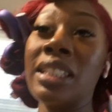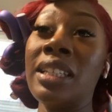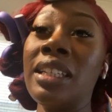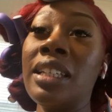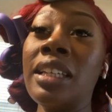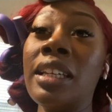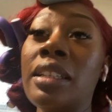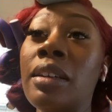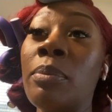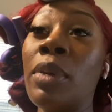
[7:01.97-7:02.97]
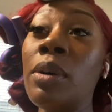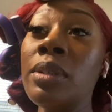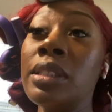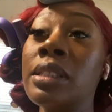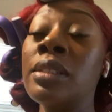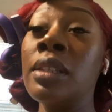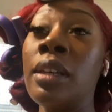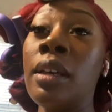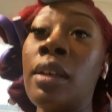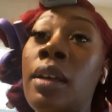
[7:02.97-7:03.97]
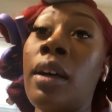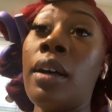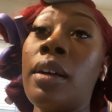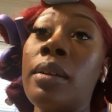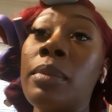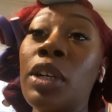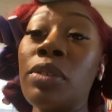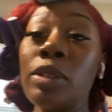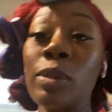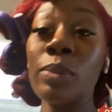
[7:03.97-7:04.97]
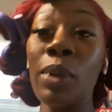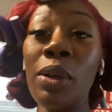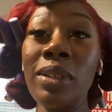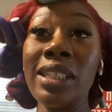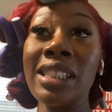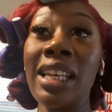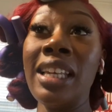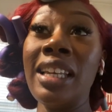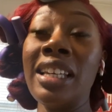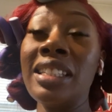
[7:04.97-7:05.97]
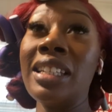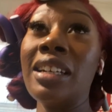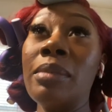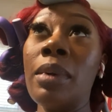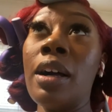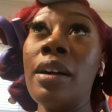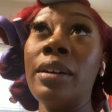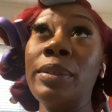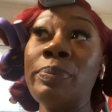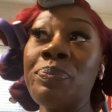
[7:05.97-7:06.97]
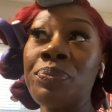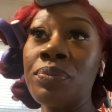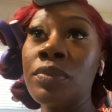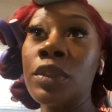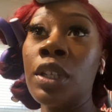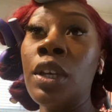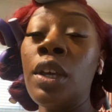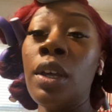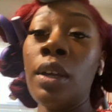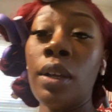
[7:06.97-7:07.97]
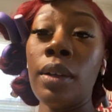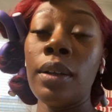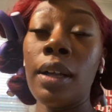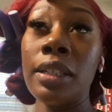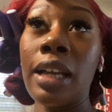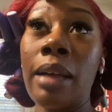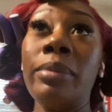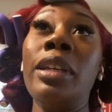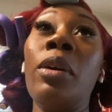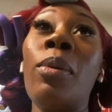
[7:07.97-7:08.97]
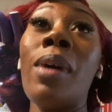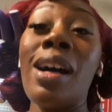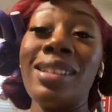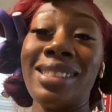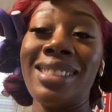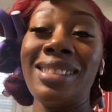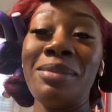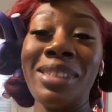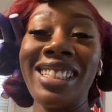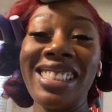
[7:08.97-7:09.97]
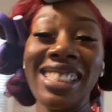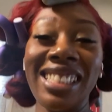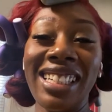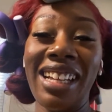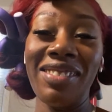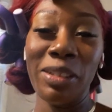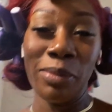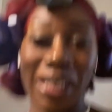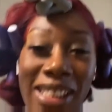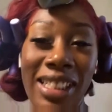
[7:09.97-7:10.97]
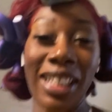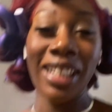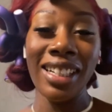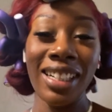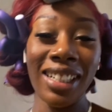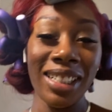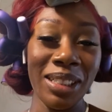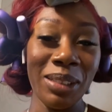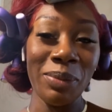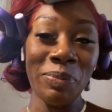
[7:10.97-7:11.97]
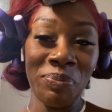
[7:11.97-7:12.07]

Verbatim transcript: he didn't get a bonus, um, a Christmas bonus, he ended up, um, adopting Kwanzaa because he didn't have any money, um,